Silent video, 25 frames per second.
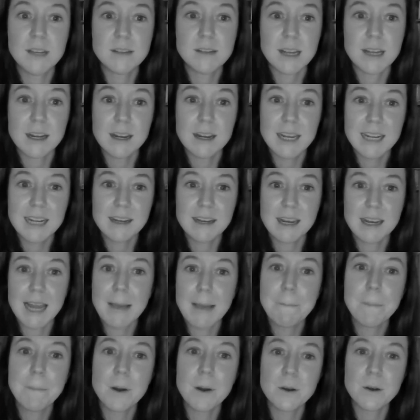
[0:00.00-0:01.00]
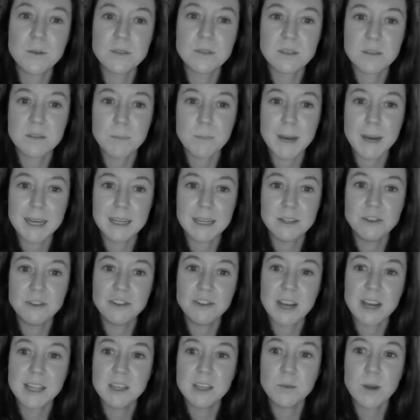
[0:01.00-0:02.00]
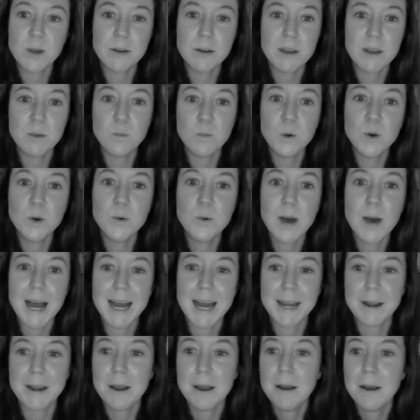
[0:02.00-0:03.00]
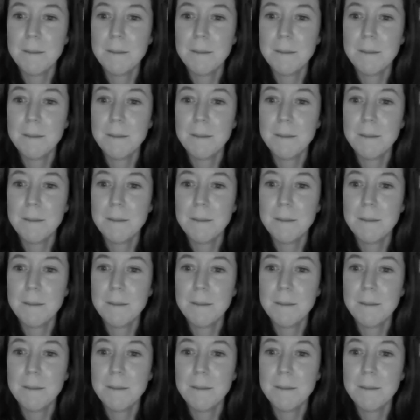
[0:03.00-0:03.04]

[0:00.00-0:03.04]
had licked lampposts back in January Wuhan.